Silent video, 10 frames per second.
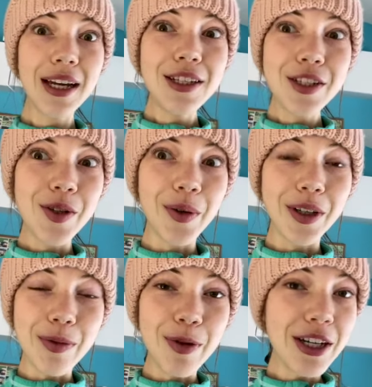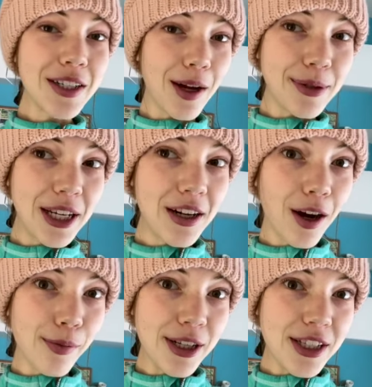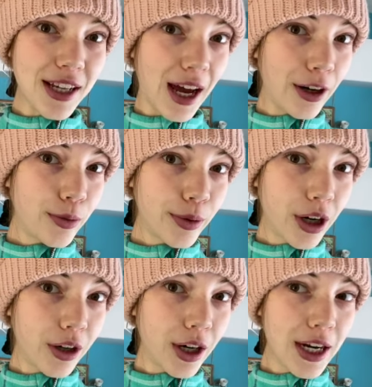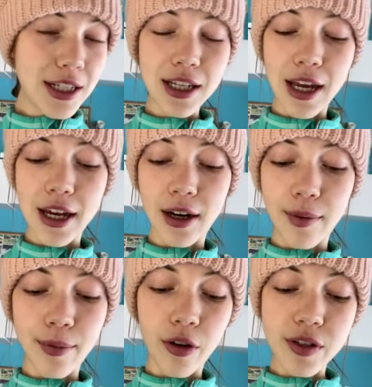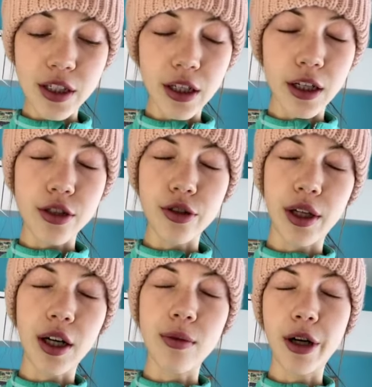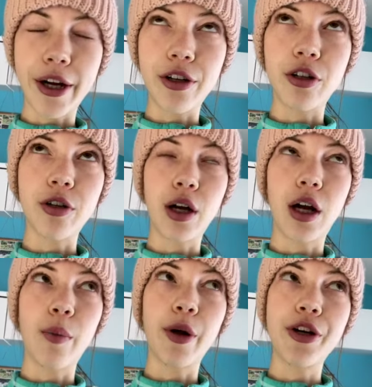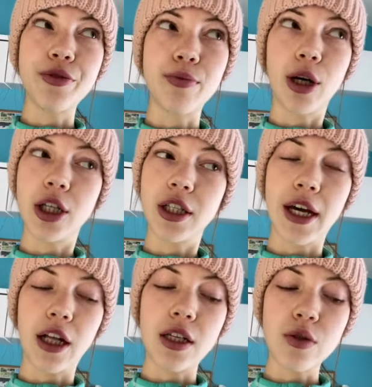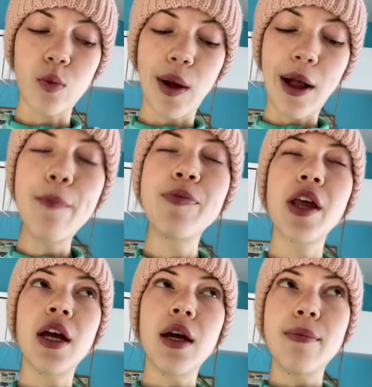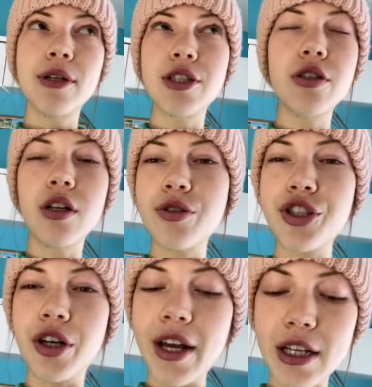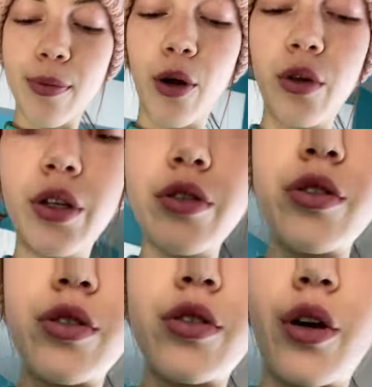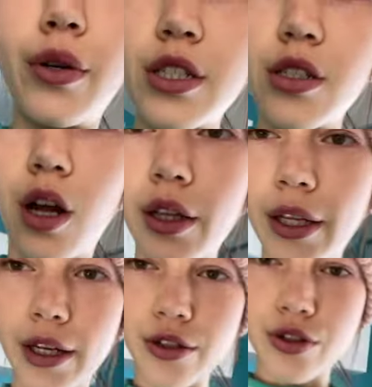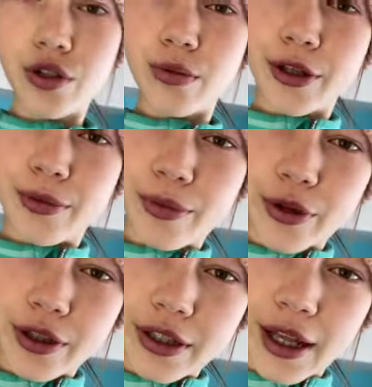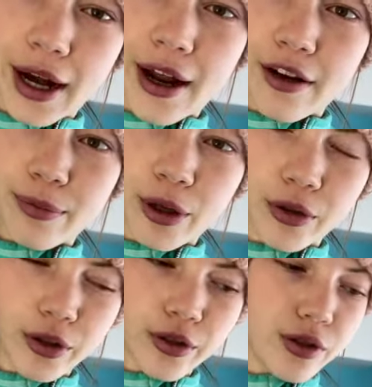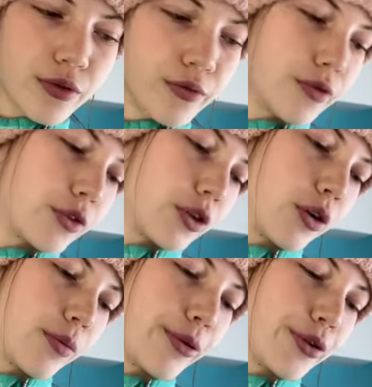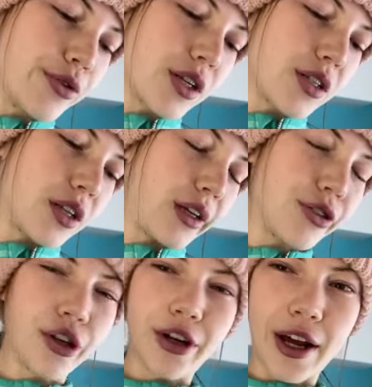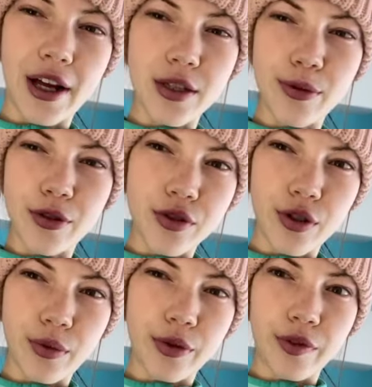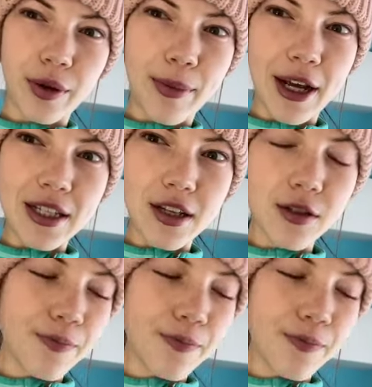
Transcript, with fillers: So I'll keep you guys updated on my saddle progress, and I'm obviously going to do like a bridle. I want to do martingale as well, but you know, she already has polos, so it's not like super important that I have polos for or boots, because like she already has boots, so it wouldn't really make sense.